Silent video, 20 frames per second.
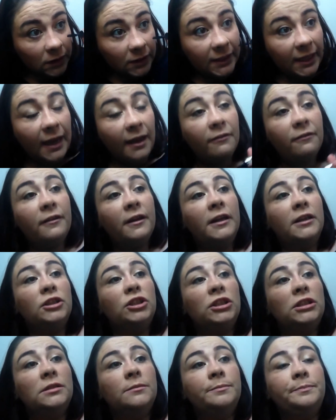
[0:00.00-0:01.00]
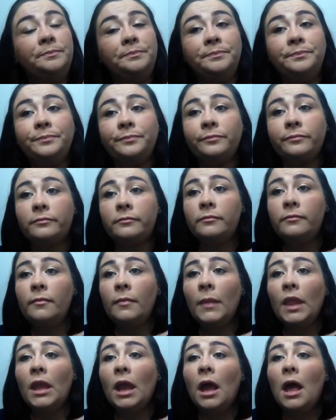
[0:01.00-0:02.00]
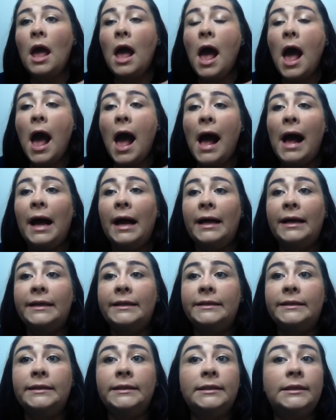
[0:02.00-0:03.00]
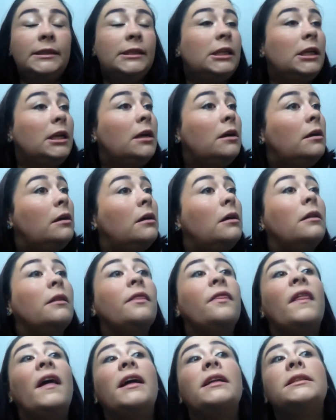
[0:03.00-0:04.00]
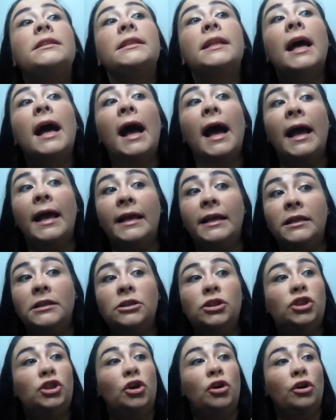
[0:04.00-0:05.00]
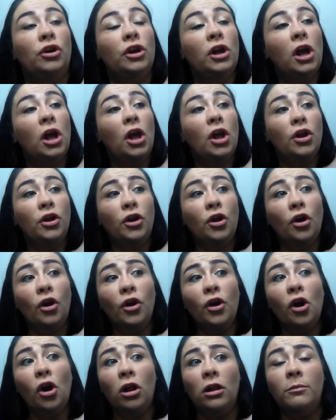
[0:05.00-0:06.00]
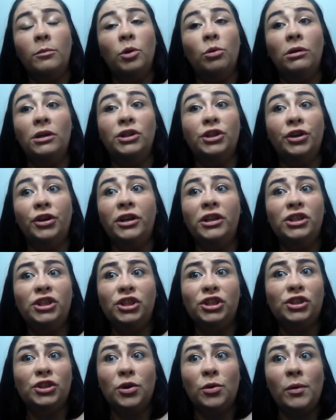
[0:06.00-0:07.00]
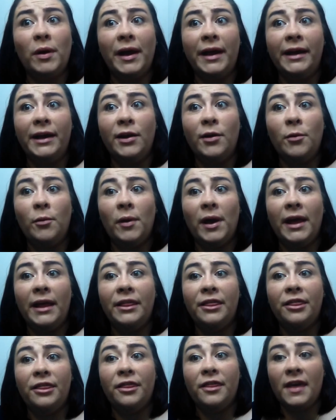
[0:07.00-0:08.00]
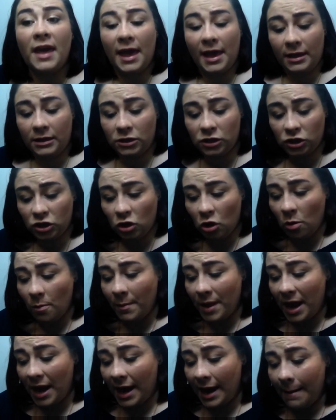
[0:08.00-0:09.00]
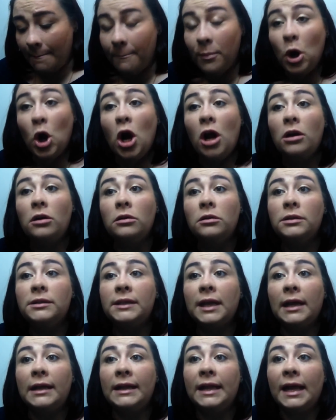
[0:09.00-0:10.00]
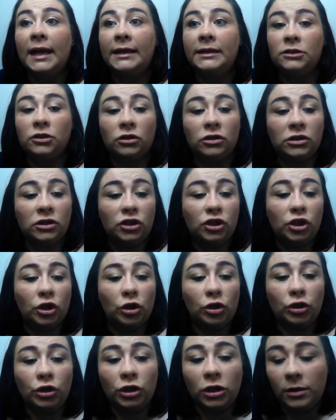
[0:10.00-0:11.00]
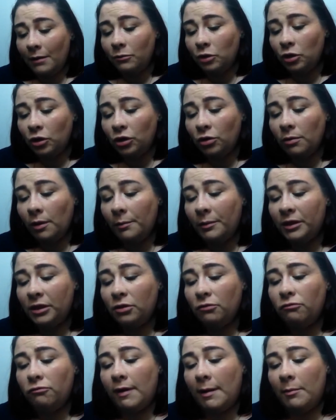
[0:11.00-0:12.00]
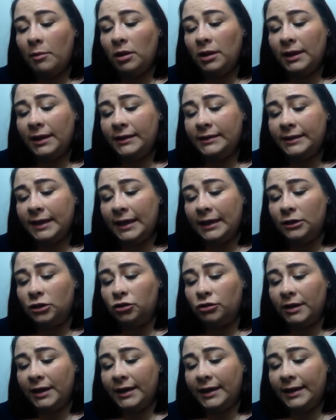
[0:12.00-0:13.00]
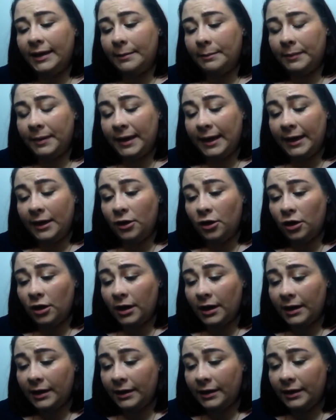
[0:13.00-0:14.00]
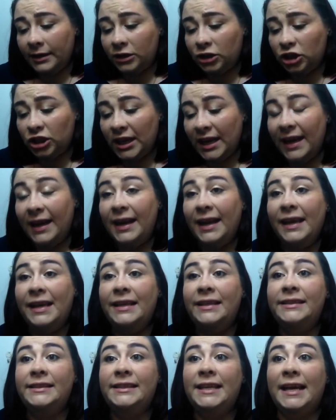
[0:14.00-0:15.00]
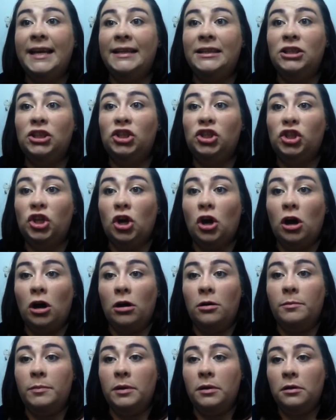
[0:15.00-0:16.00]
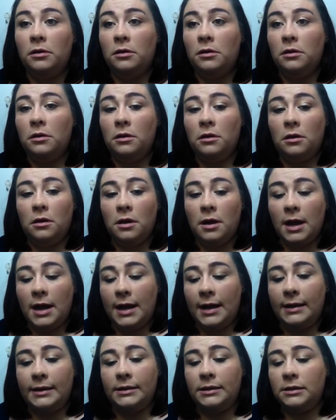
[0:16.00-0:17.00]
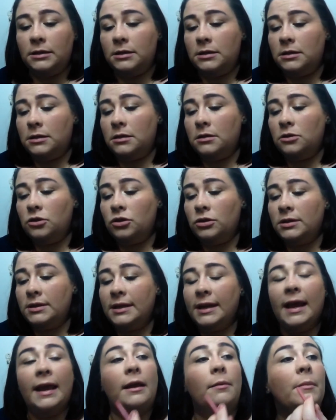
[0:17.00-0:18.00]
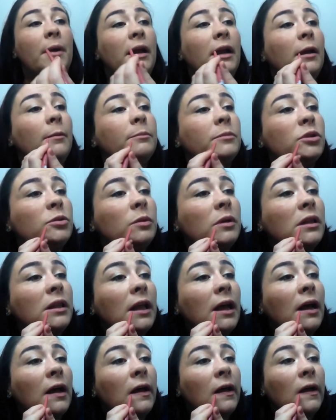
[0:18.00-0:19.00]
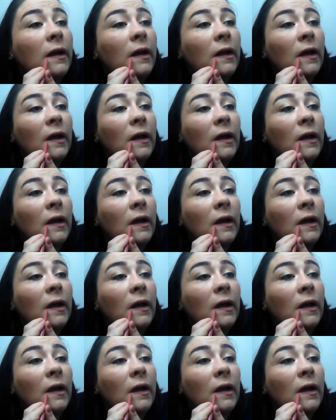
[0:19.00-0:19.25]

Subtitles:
definition. And that's the eyes done. Now all I'm going to do is just go in with some lip products, and that is us done. I'm going to go in with the Rimmel Exaggerate lip liner in the shade EastEnd Snob and just line my lips with that.